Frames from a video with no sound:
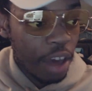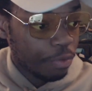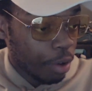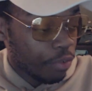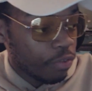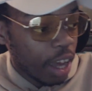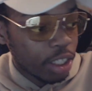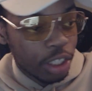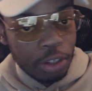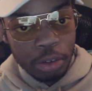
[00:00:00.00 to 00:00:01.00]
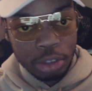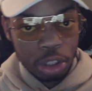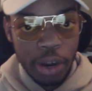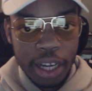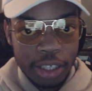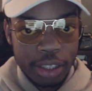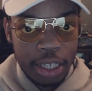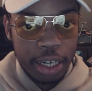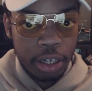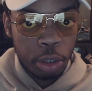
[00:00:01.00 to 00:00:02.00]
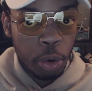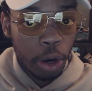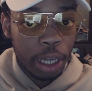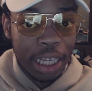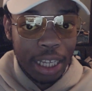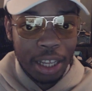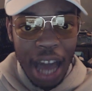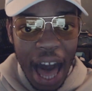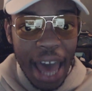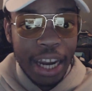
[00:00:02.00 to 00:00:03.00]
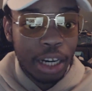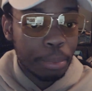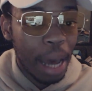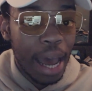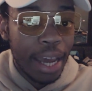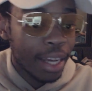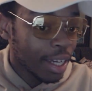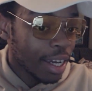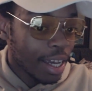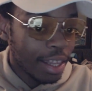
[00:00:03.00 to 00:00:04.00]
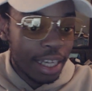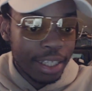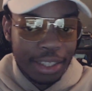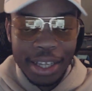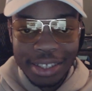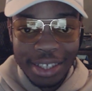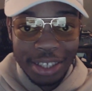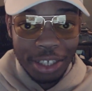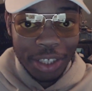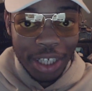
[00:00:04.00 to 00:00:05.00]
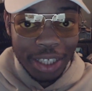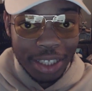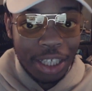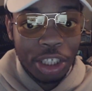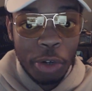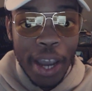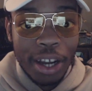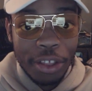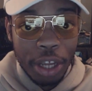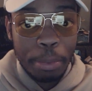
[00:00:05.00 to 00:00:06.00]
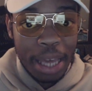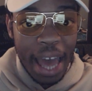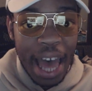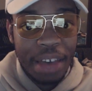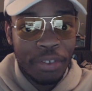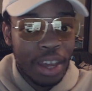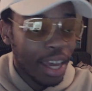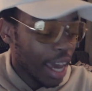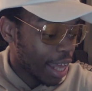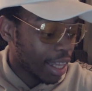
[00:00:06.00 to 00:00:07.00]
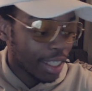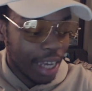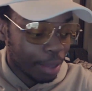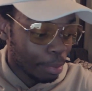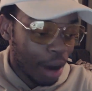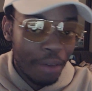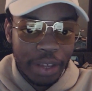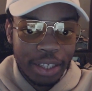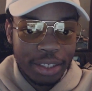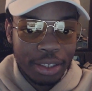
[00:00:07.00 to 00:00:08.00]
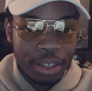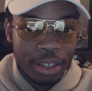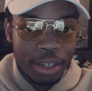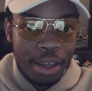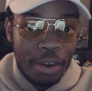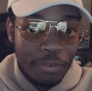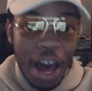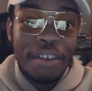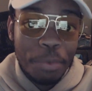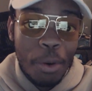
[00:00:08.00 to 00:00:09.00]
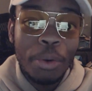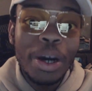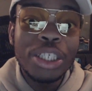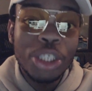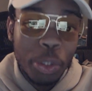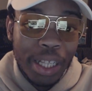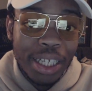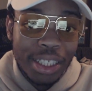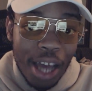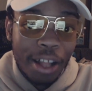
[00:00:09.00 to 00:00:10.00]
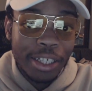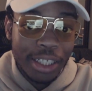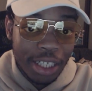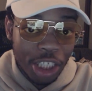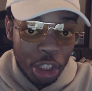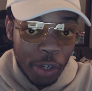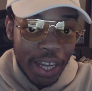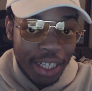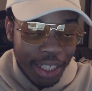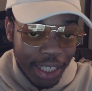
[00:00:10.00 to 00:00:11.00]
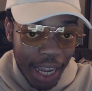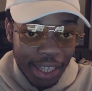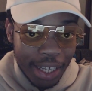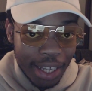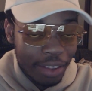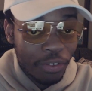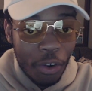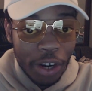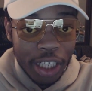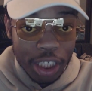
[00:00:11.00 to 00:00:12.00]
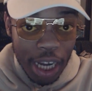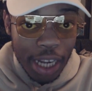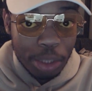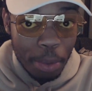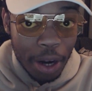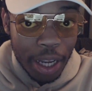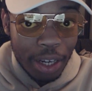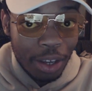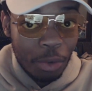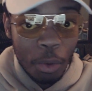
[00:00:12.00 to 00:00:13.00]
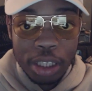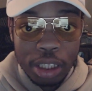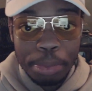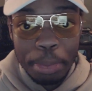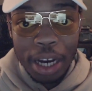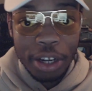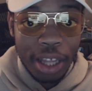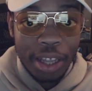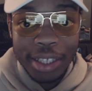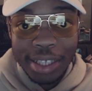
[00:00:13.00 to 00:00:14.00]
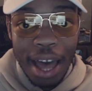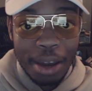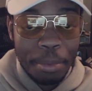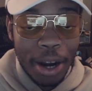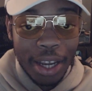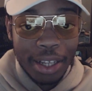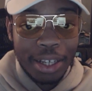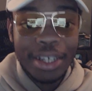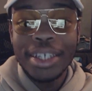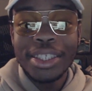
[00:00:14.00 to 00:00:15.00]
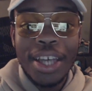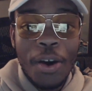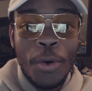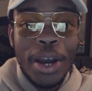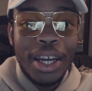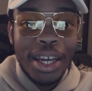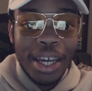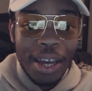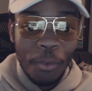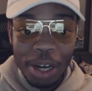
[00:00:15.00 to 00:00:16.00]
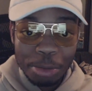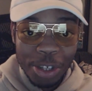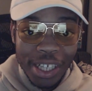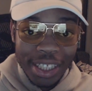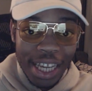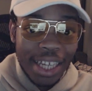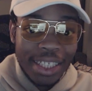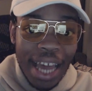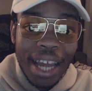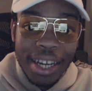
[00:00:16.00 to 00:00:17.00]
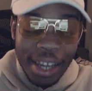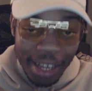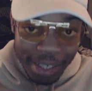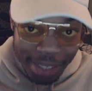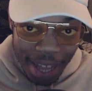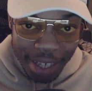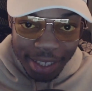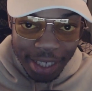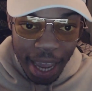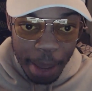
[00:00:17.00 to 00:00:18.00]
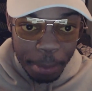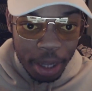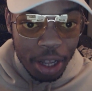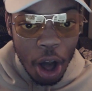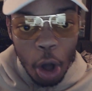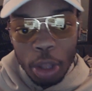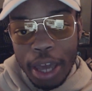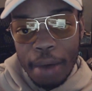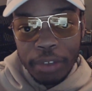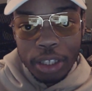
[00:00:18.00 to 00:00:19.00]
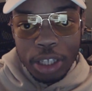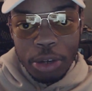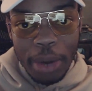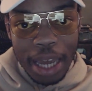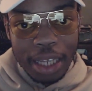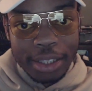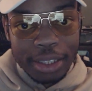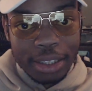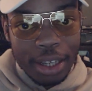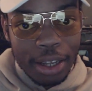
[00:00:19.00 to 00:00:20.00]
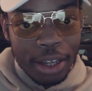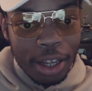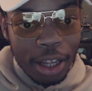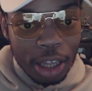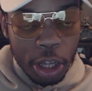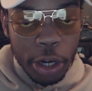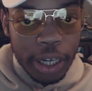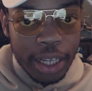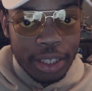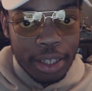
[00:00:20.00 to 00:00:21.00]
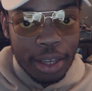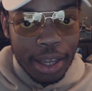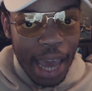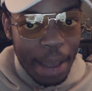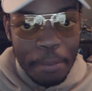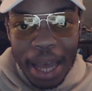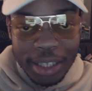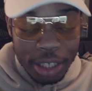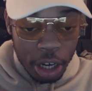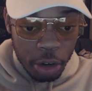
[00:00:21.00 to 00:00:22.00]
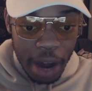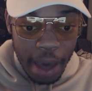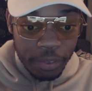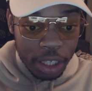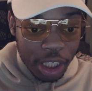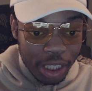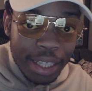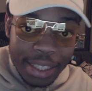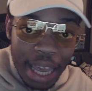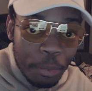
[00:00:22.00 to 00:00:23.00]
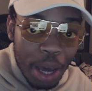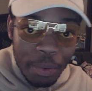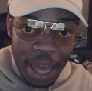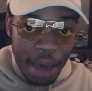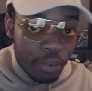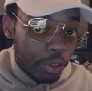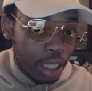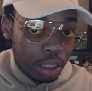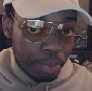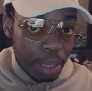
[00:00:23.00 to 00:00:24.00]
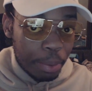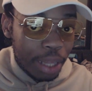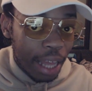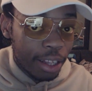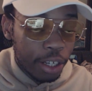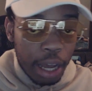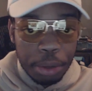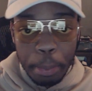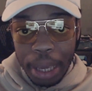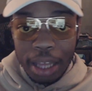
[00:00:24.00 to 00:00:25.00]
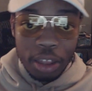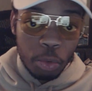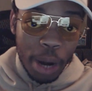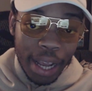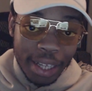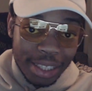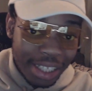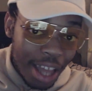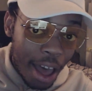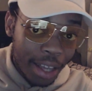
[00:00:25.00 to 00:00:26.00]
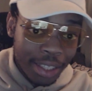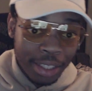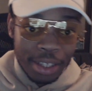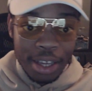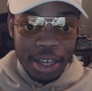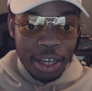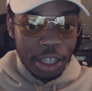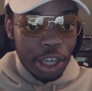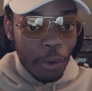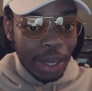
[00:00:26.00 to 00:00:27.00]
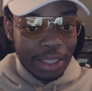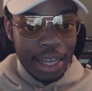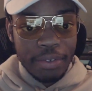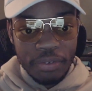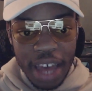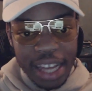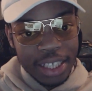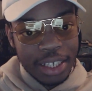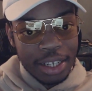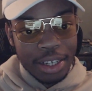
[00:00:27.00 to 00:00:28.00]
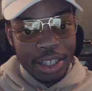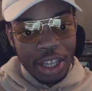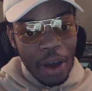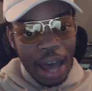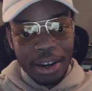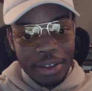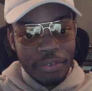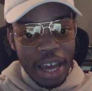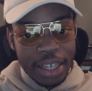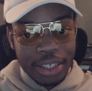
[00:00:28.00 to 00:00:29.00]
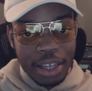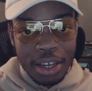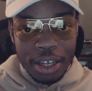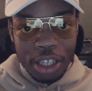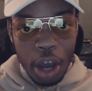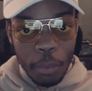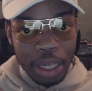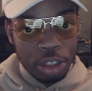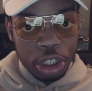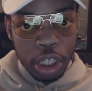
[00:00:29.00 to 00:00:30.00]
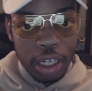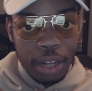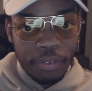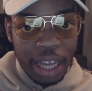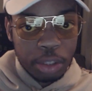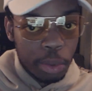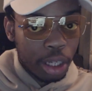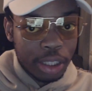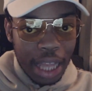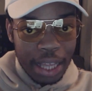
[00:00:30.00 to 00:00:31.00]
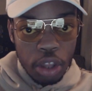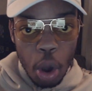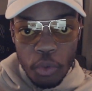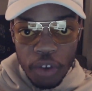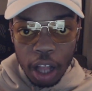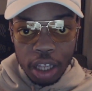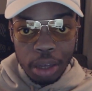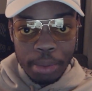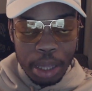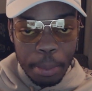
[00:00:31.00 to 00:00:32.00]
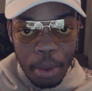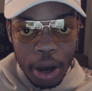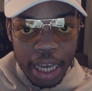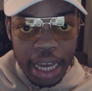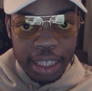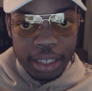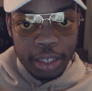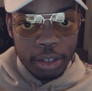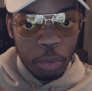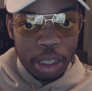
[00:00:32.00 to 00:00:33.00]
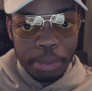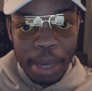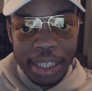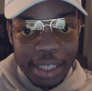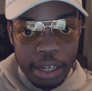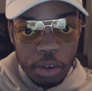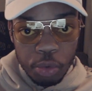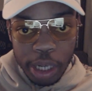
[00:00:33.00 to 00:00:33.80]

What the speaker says: You have professional traders here who are hired by these institutions to trade on their behalf, and they take the profits. $5.1 trillion is traded daily in the foreign exchange market, which is bigger than the stock market. So what I'm trying to say is that it is not a scam. All you have to do is learn it and master your craft. In the same way we have all these people that learn how to pick the right stocks, know when to invest, know how to invest, know when you shouldn't invest when there's like no volume in the market, which makes it